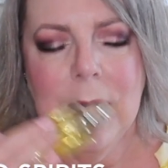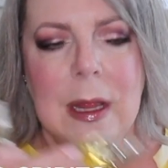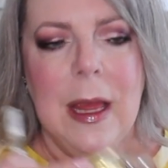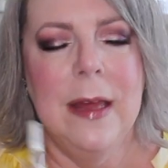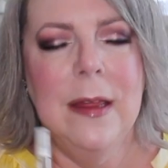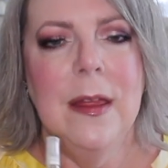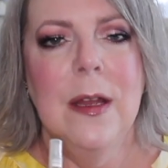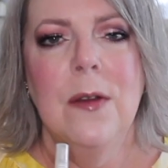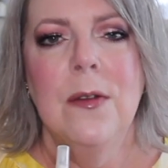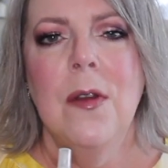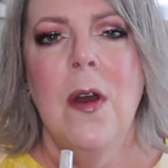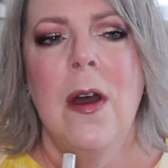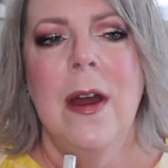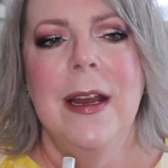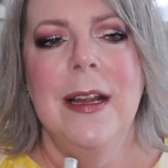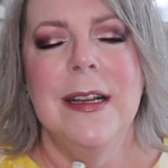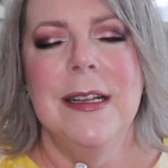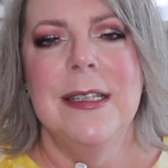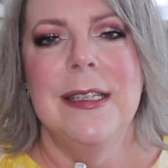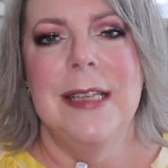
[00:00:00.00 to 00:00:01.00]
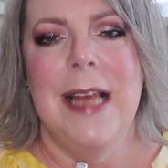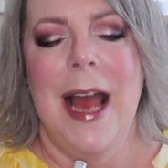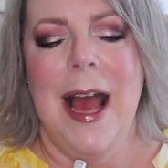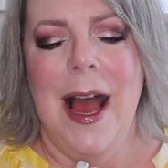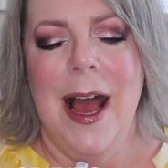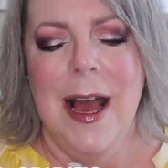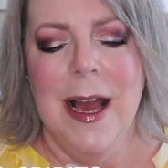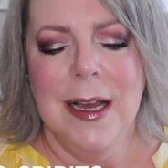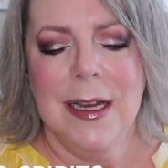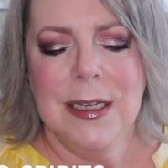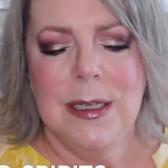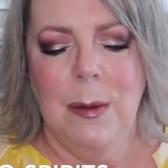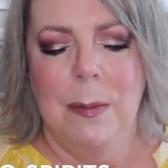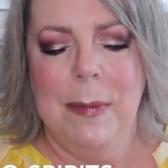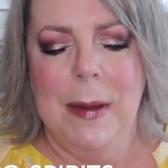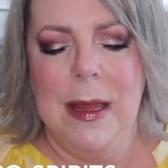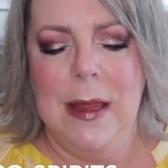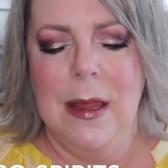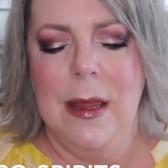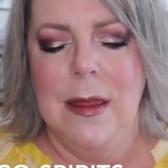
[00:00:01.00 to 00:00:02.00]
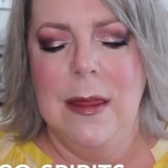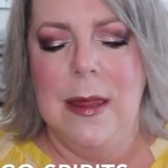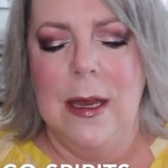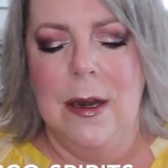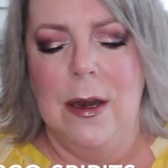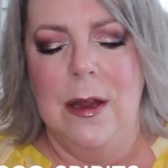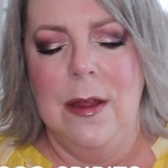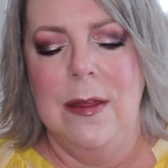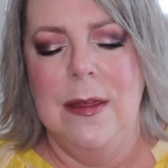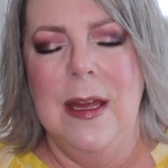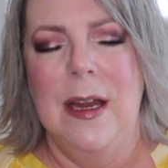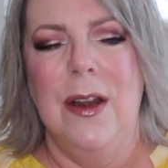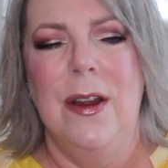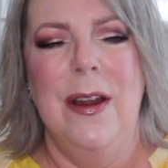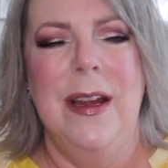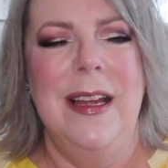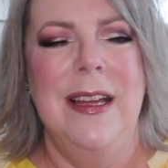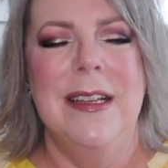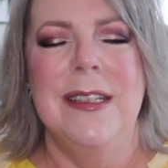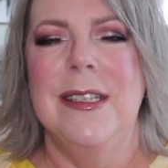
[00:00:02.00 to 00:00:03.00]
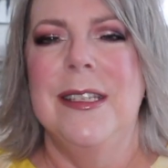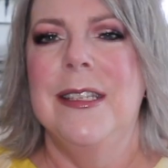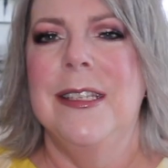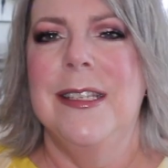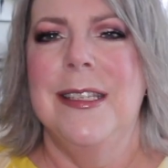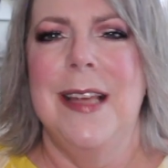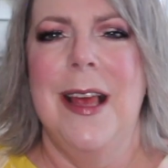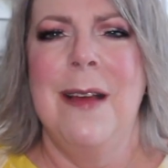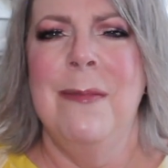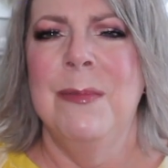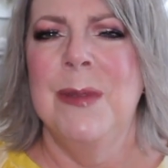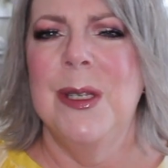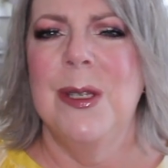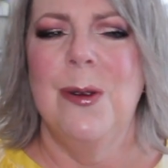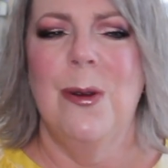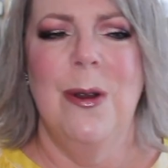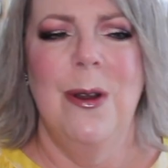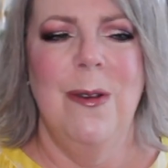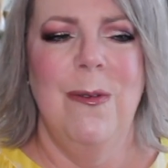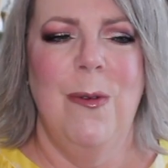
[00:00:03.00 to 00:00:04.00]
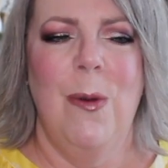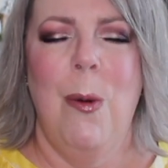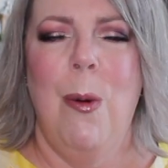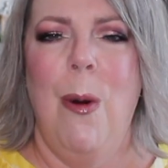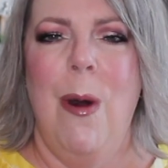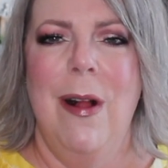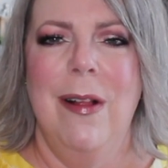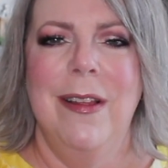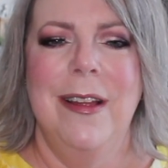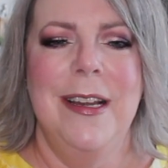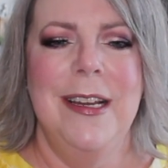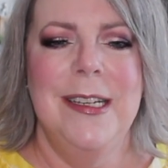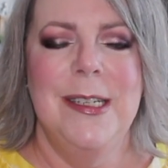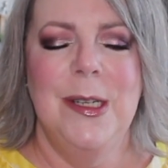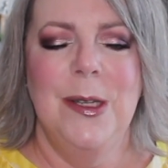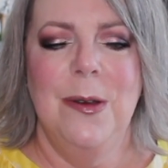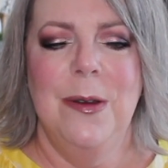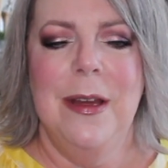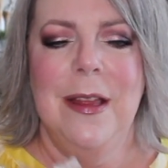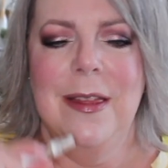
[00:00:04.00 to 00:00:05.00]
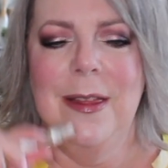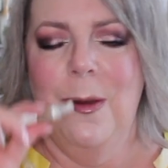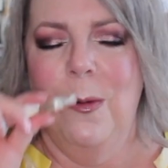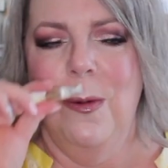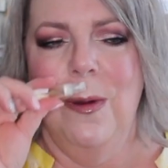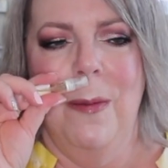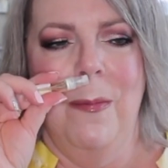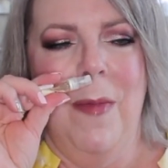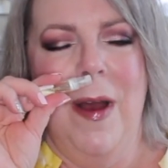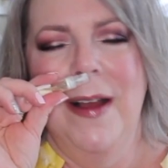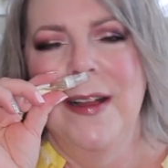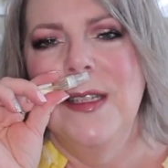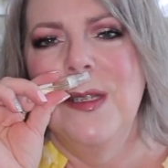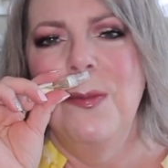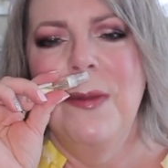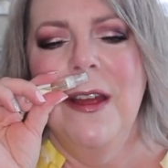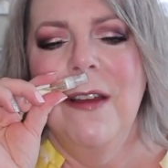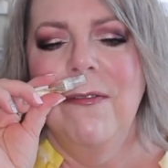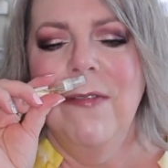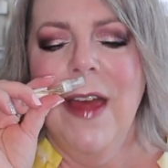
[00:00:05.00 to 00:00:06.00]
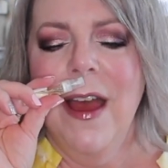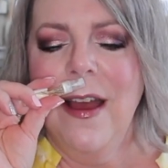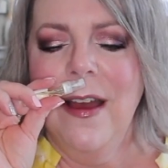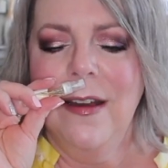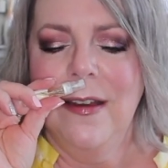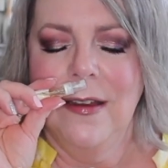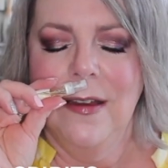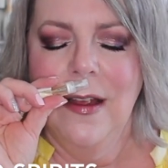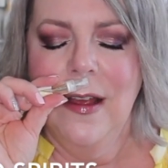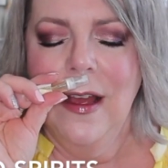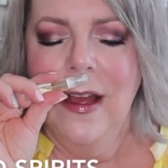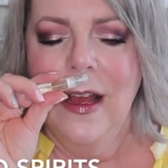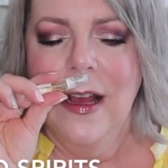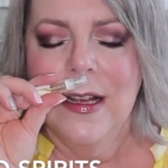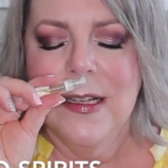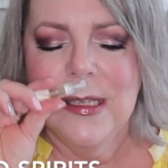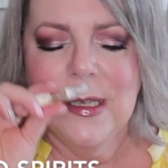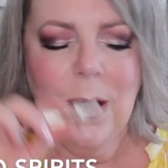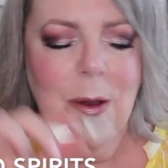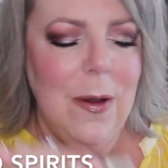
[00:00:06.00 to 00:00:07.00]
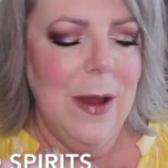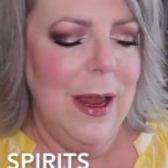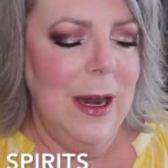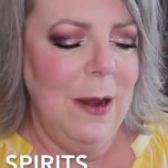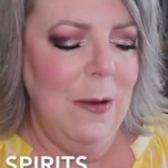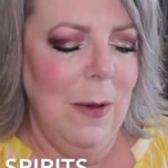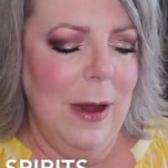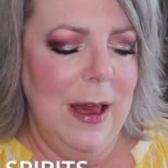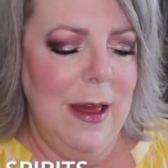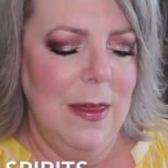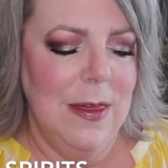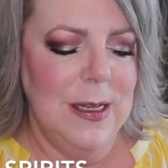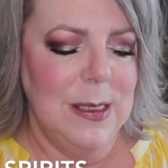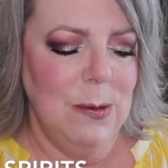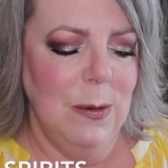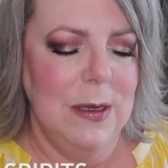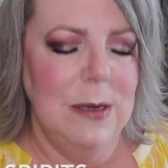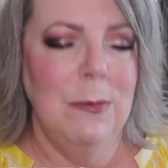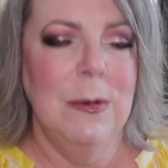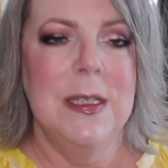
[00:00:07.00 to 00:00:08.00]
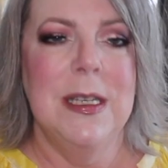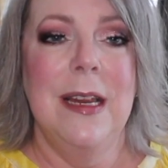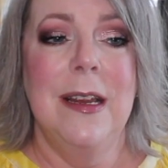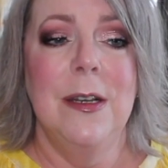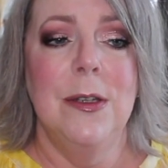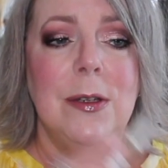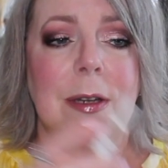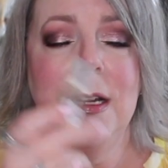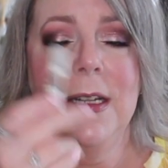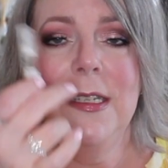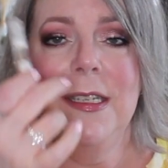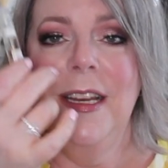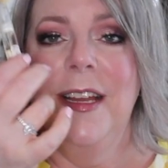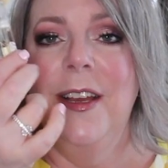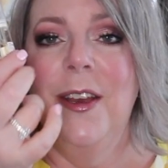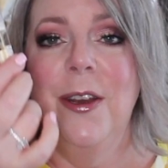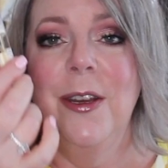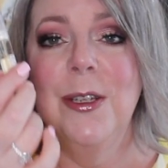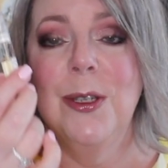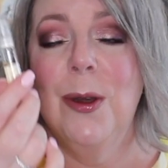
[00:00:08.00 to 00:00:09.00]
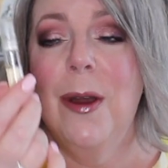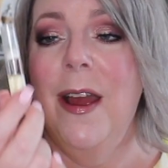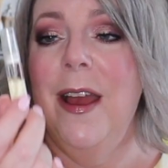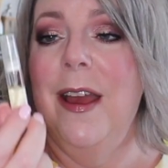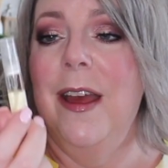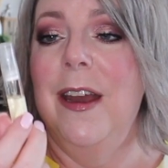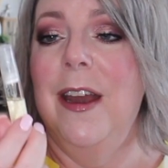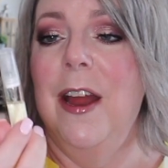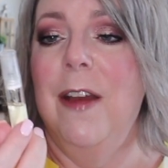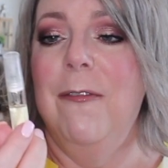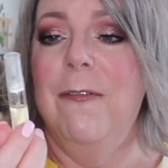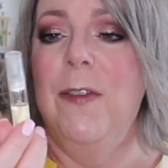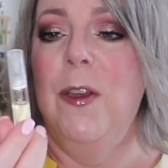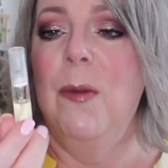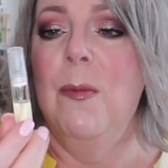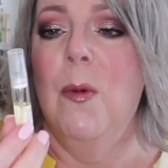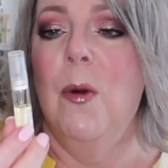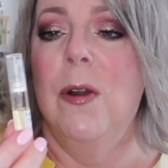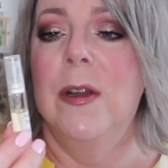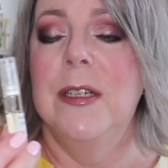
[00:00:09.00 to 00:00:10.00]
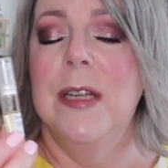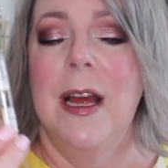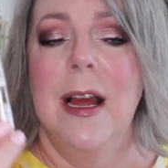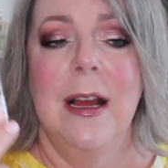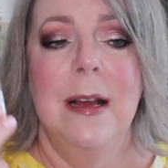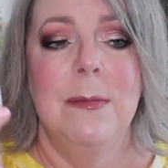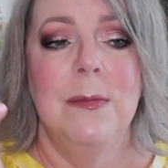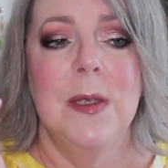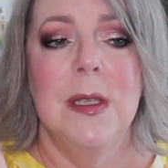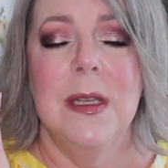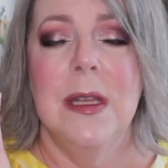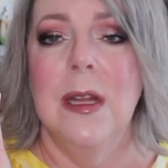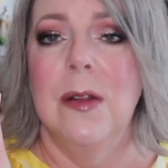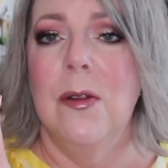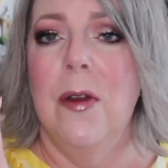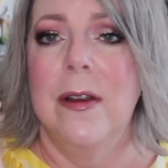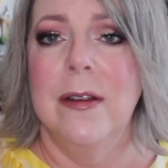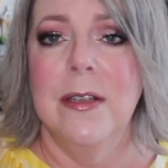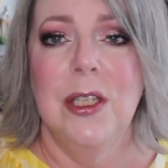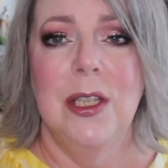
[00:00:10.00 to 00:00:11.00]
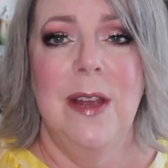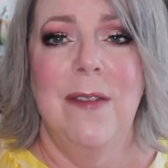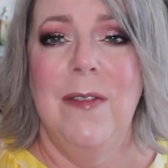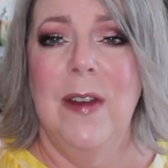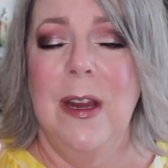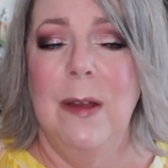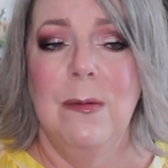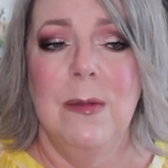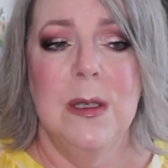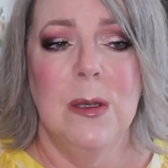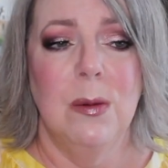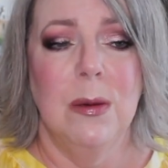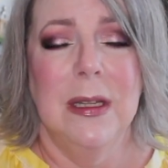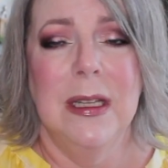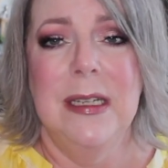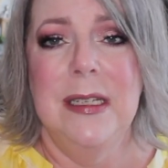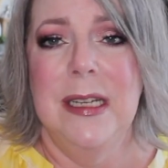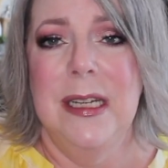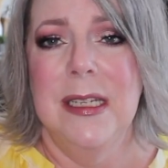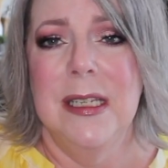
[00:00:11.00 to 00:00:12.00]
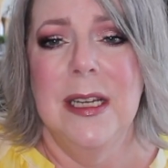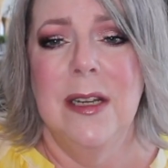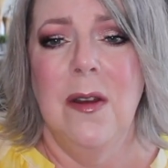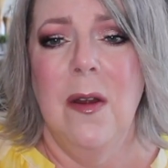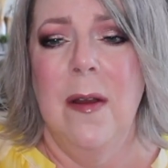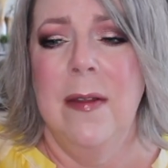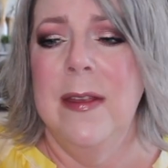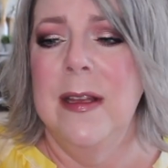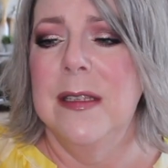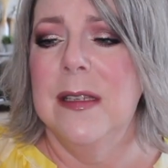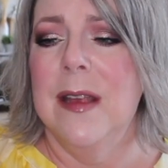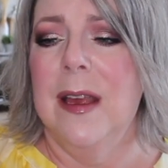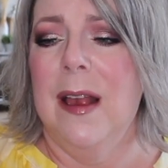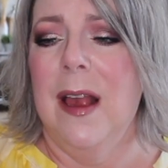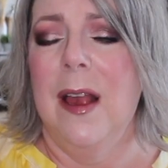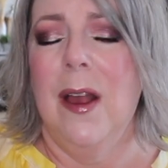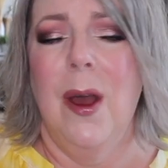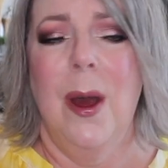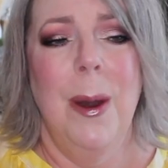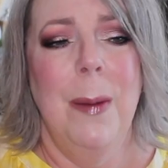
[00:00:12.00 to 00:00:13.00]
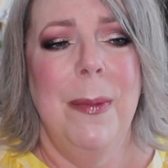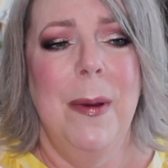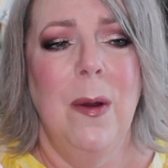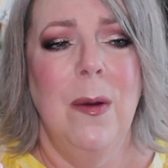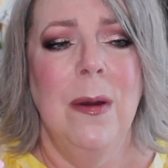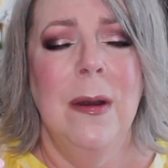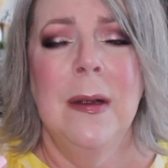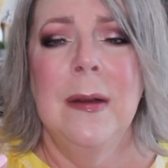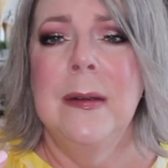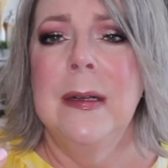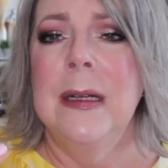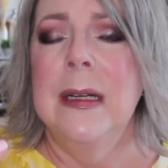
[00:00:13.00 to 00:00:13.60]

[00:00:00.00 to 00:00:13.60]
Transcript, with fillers: like they're not exact, but there there is some sort of quality to it that reminds me of that. So anyway, this one was interesting. Gonna try it a few more times. The longevity was really decent on this. Like I got about